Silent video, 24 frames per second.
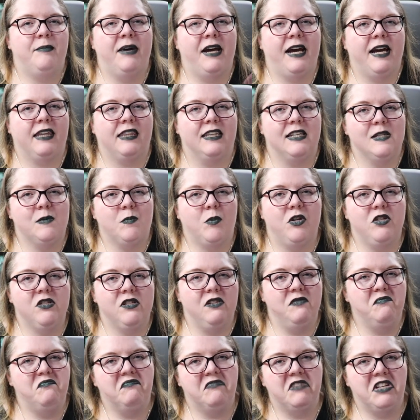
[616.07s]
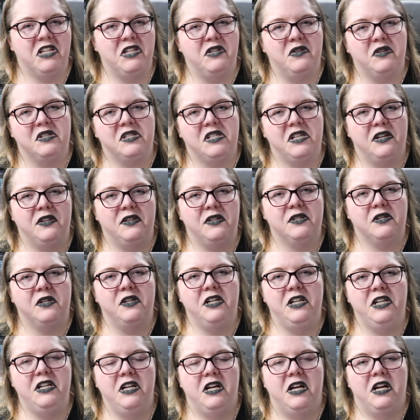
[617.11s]
by this person that you can see on the
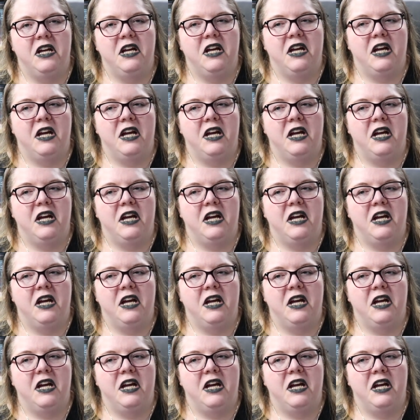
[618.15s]
screen,